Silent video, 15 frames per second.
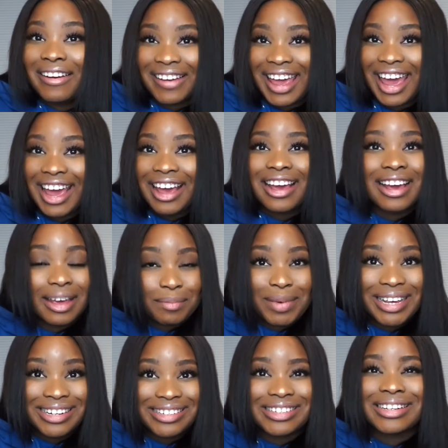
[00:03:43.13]
Okay,
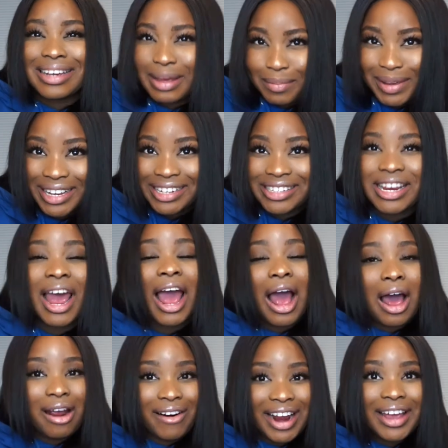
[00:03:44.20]
capiche? Capiche.
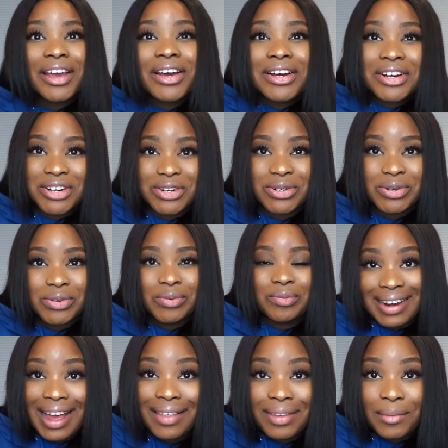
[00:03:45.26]
All right, cool.
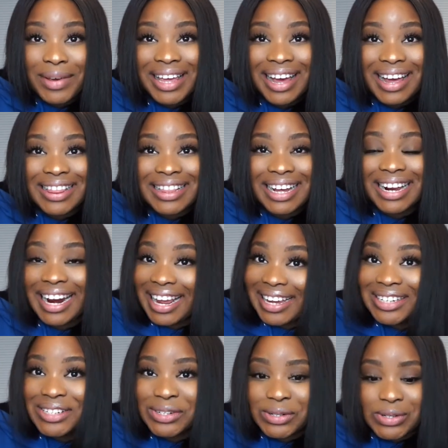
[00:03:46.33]
Now that we got that
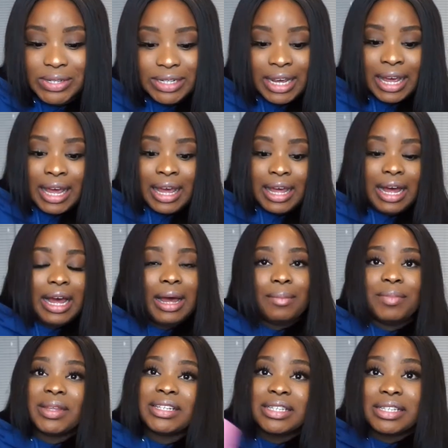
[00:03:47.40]
handled,
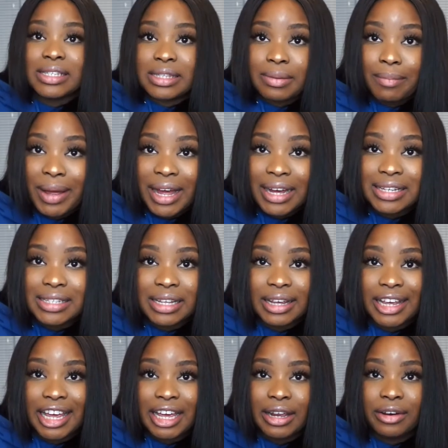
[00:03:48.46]
um, this is the box
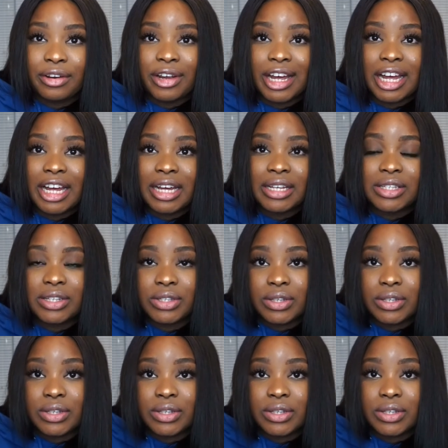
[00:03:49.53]
again, you guys.